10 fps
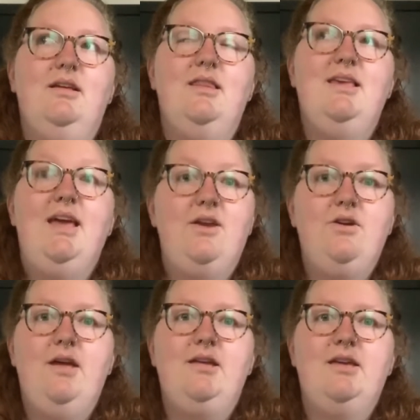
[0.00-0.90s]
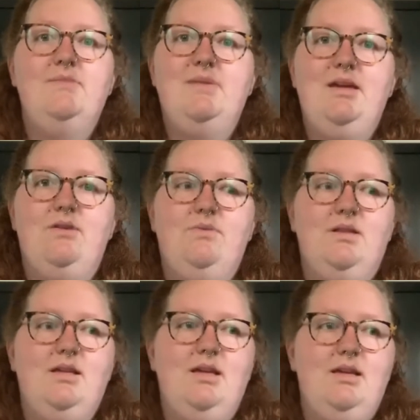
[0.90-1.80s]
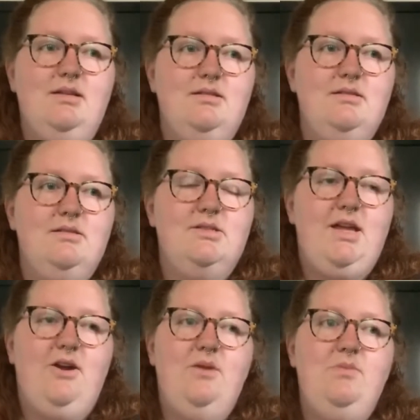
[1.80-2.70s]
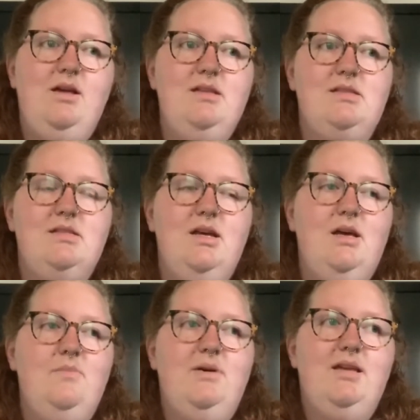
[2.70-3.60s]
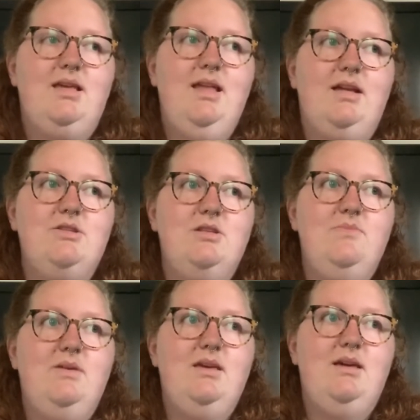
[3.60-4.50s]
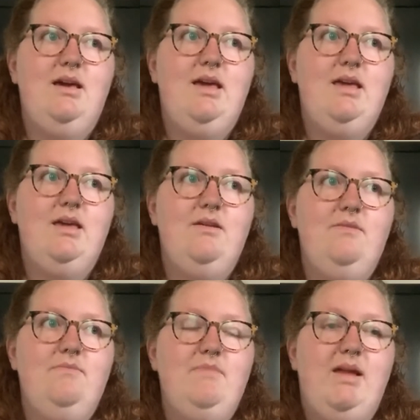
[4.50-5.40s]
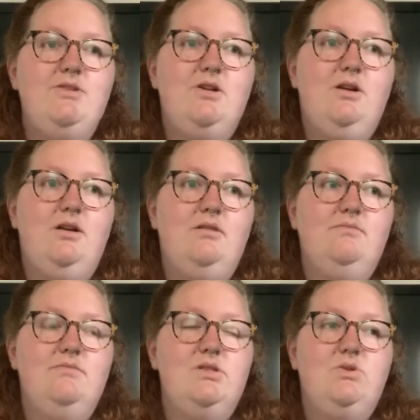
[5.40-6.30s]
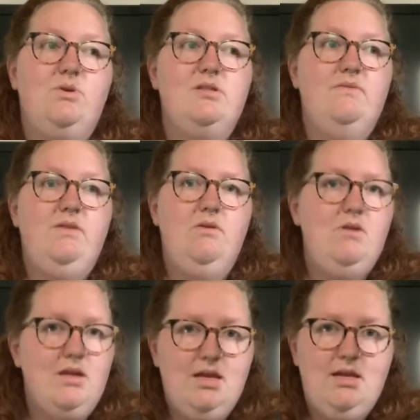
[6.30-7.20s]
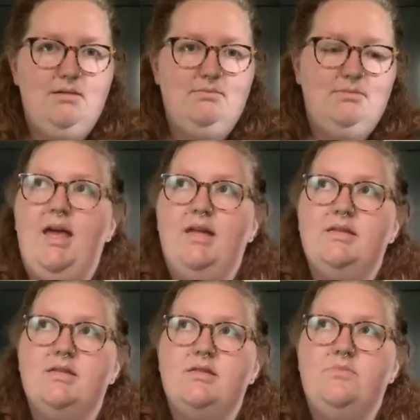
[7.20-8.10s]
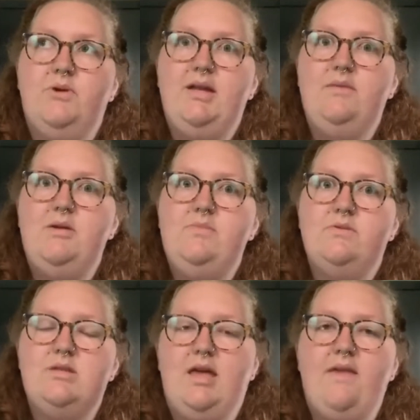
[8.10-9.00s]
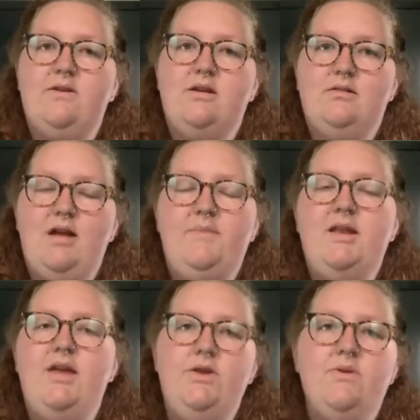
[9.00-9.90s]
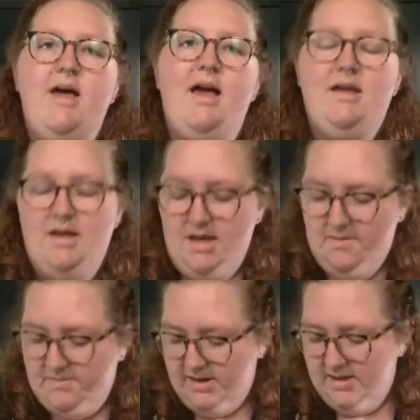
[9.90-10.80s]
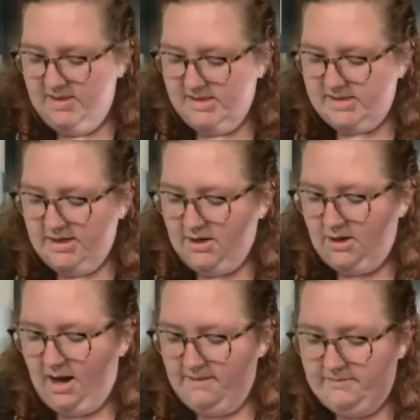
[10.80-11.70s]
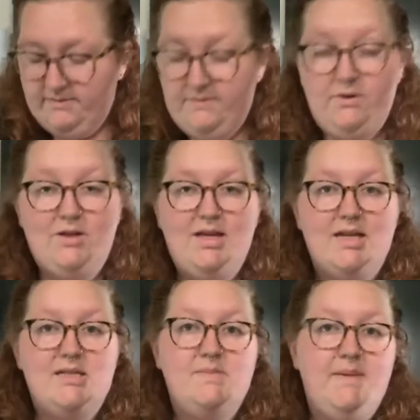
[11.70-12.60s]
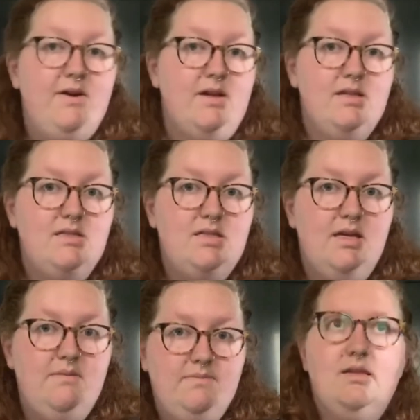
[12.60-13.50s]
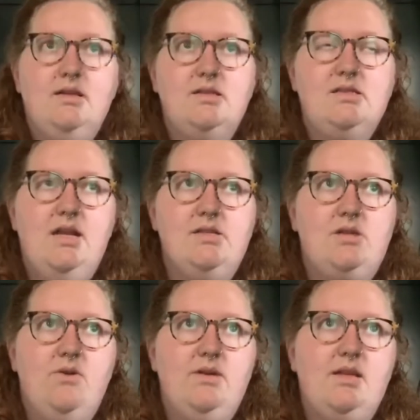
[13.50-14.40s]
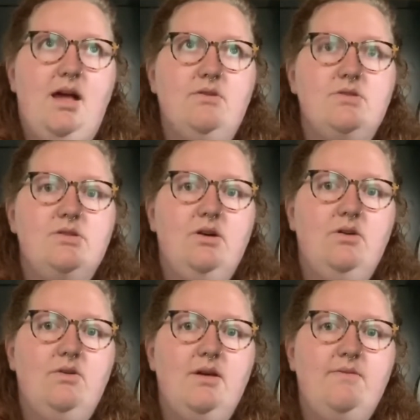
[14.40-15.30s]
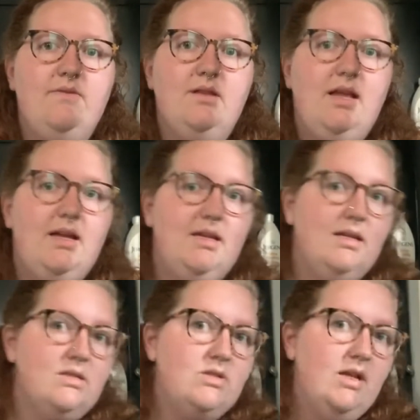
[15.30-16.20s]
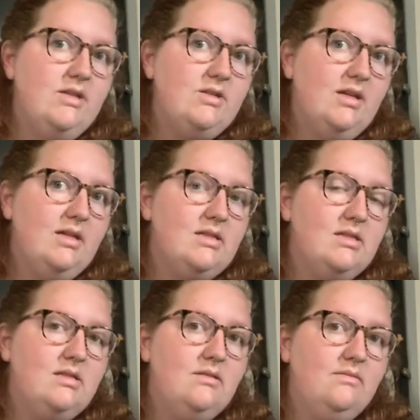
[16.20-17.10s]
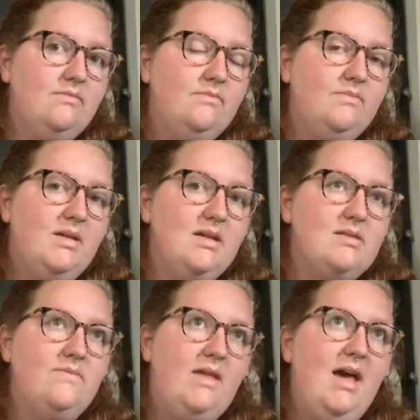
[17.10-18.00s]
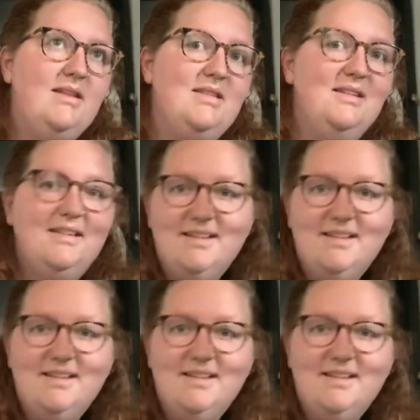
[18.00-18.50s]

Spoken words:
the internet can be a really scary place, but it can actually be a major source of unity and bringing people together. I mean, I knew that, but this year I've fully experienced it. The sun is going down, so if the lighting is changing, it's because of that.